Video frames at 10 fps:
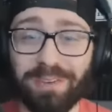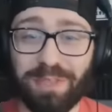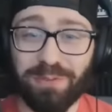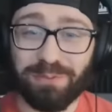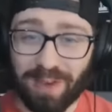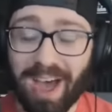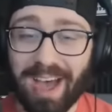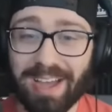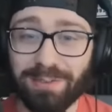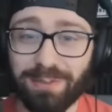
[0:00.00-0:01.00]
of the
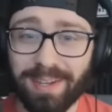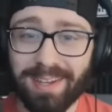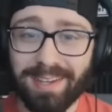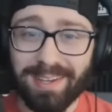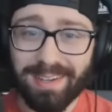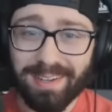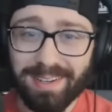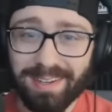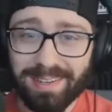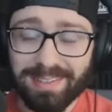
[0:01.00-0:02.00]
five
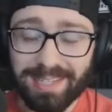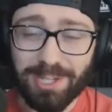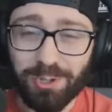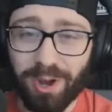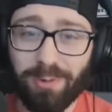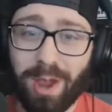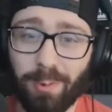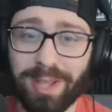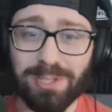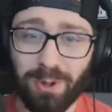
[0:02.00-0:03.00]
Detroit Red
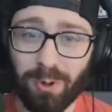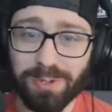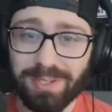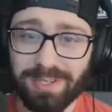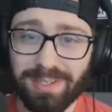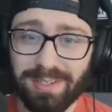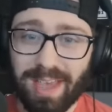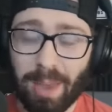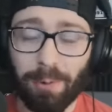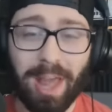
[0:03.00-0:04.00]
Wings goals.
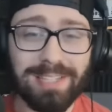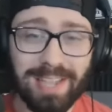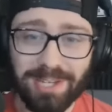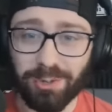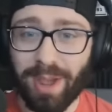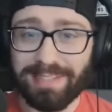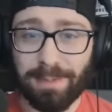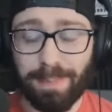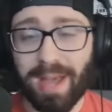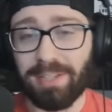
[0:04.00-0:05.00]
And when I say direct
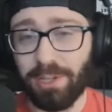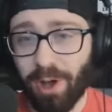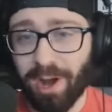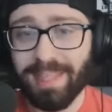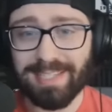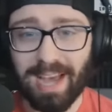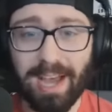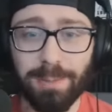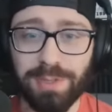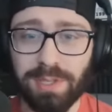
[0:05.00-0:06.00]
impact, a lot of the
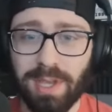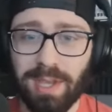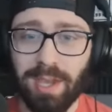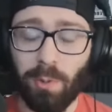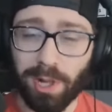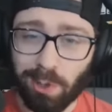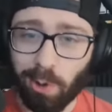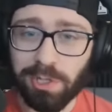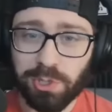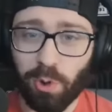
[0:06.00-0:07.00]
times when a
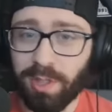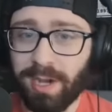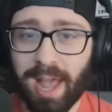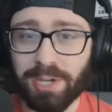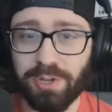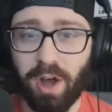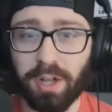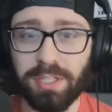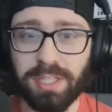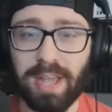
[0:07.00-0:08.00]
goal is scored in the National
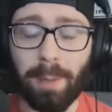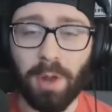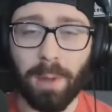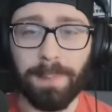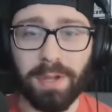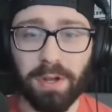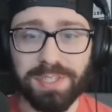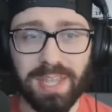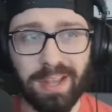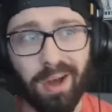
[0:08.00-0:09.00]
Hockey League, I'm not big on
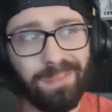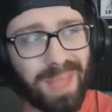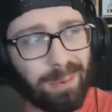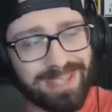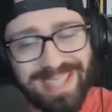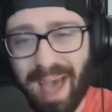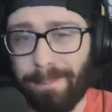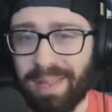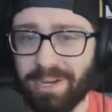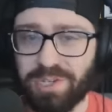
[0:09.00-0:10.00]
saying, oh, that was that
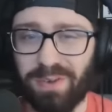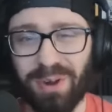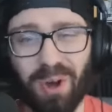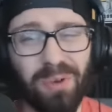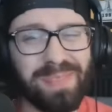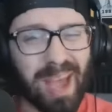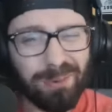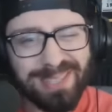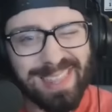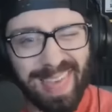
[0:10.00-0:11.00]
player's fault. Oh, that
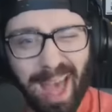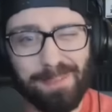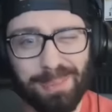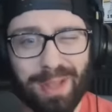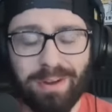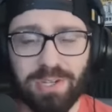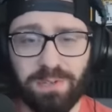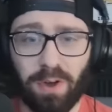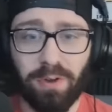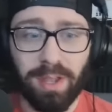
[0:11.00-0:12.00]
was that player's
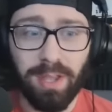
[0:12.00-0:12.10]
fault.